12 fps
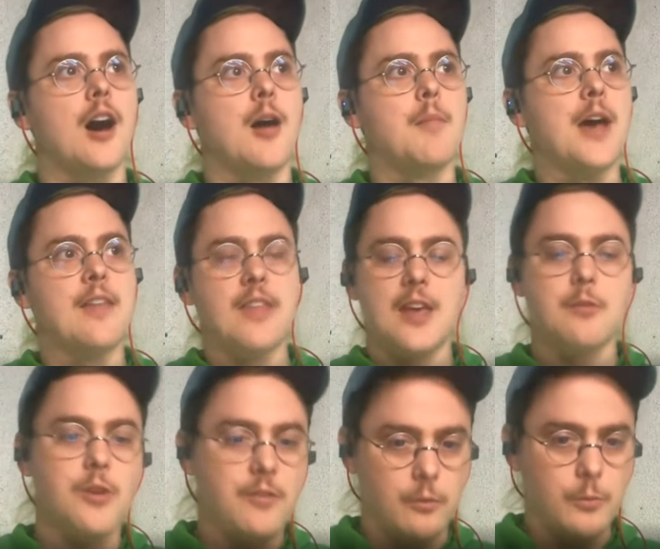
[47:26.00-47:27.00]
Um, and
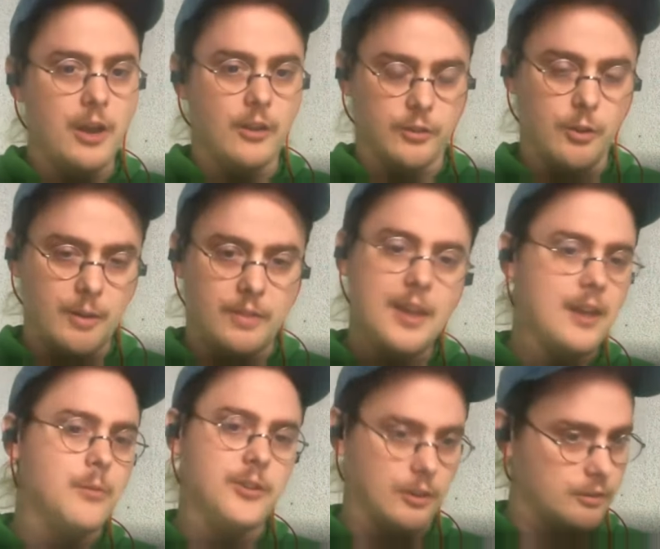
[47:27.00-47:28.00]
then we we also at
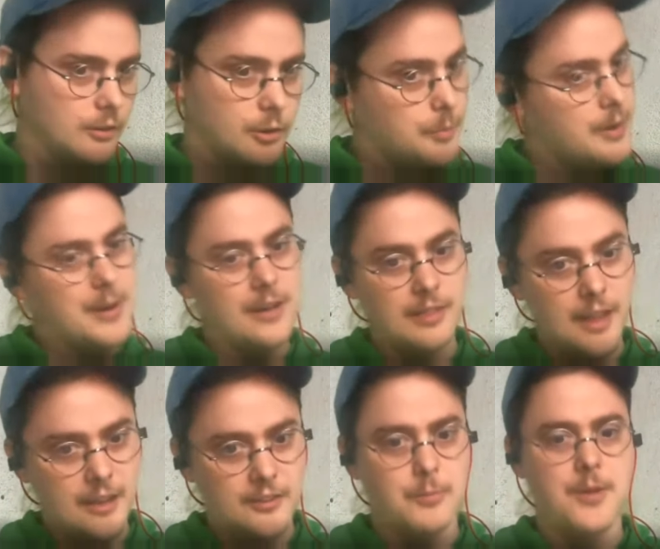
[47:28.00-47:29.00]
the end we talked a little bit
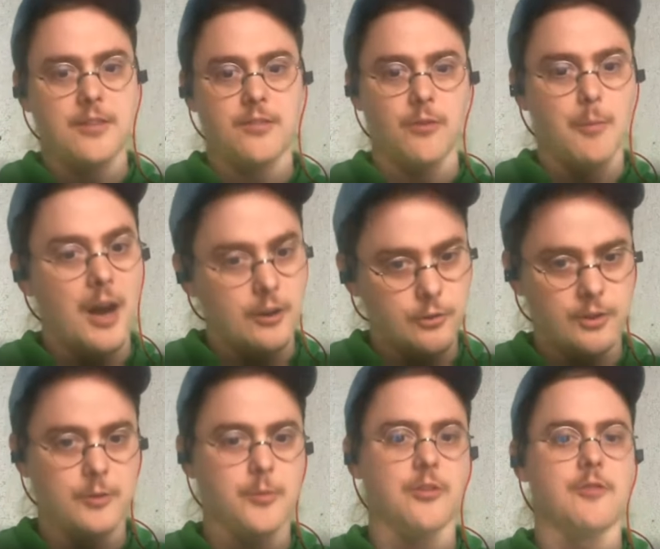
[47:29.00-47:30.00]
about LangSmith for
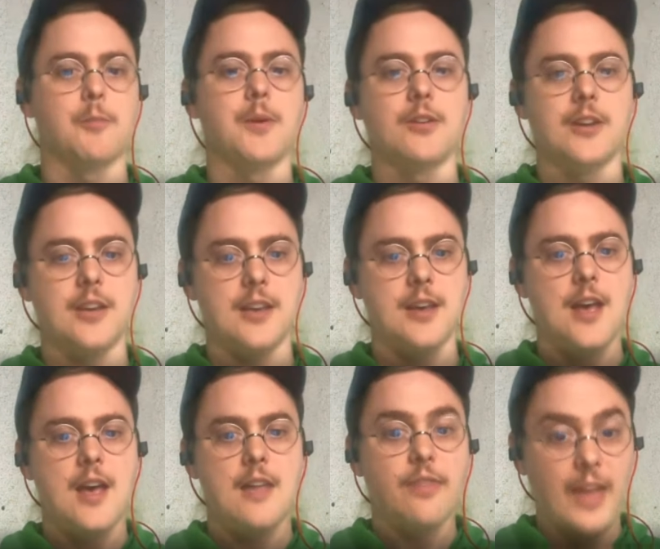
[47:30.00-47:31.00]
monitoring
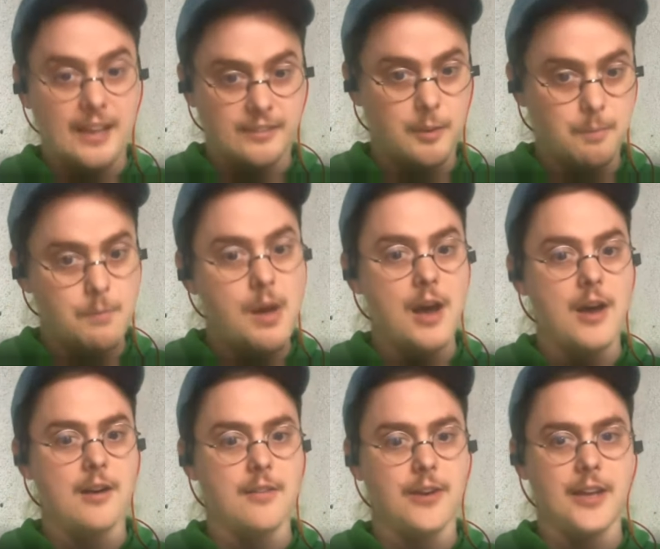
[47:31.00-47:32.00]
observability. That's a
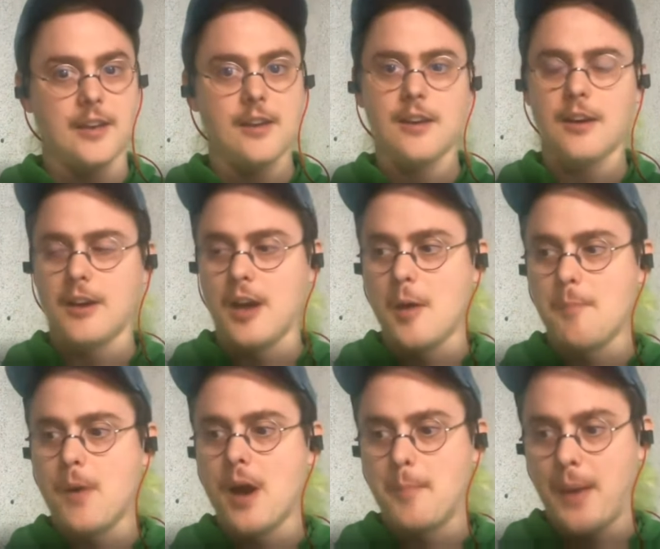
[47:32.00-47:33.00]
uh, like a,
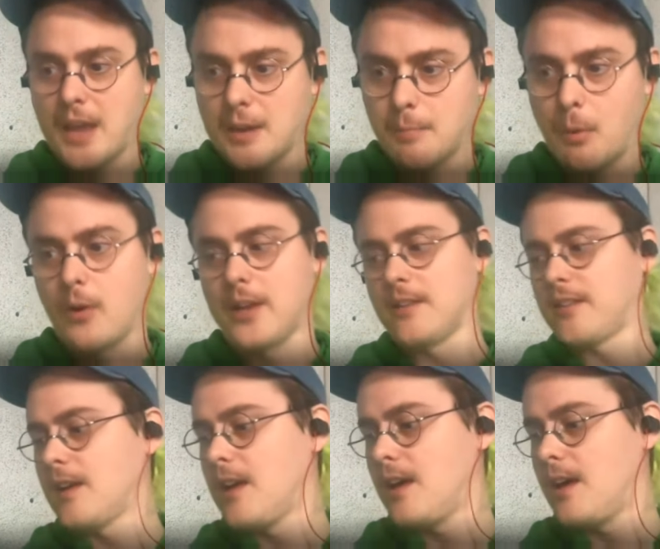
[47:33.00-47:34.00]
a, a, pain
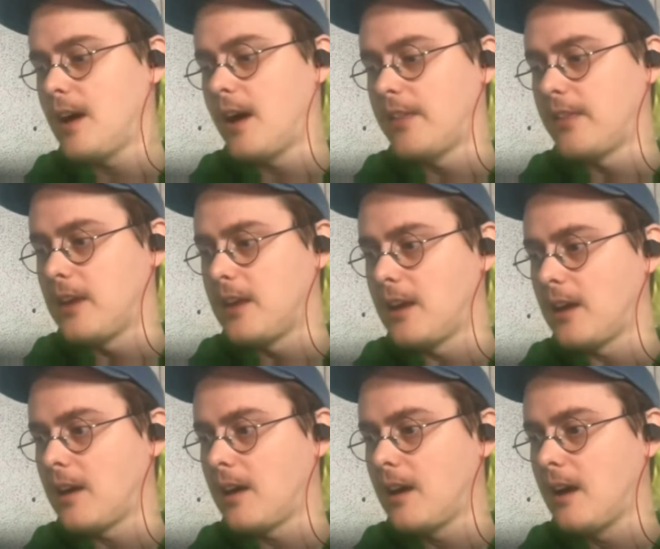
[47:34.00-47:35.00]
point. I
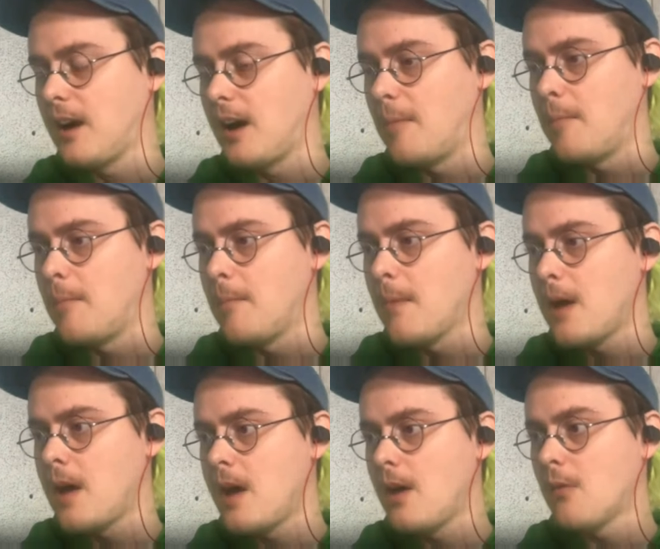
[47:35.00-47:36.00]
think um,
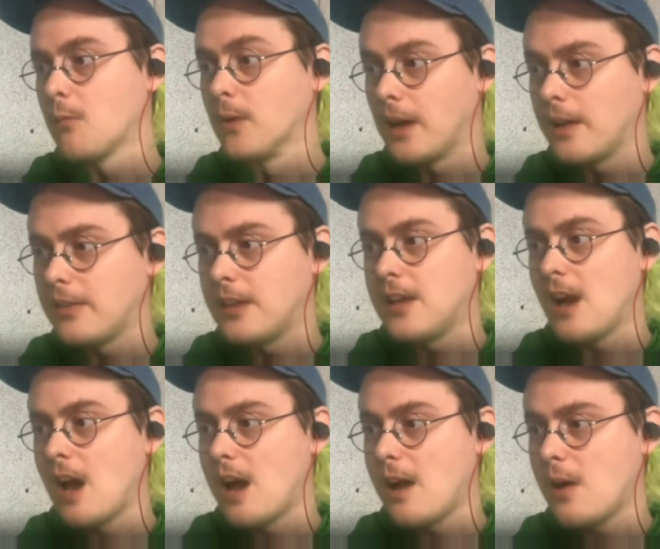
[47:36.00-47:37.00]

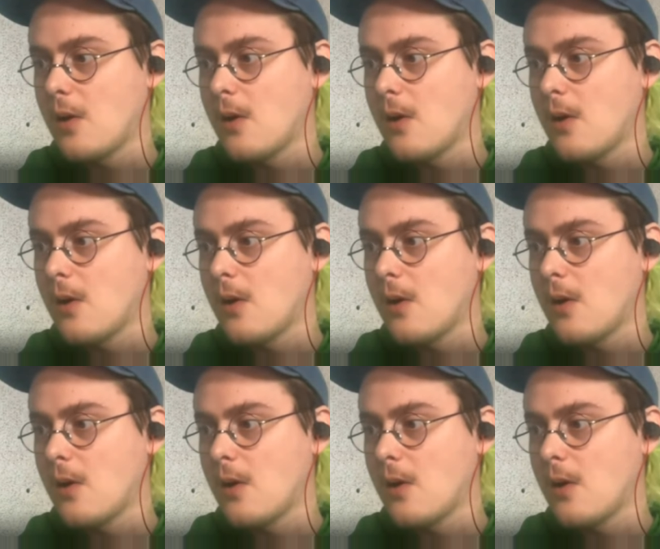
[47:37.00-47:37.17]
the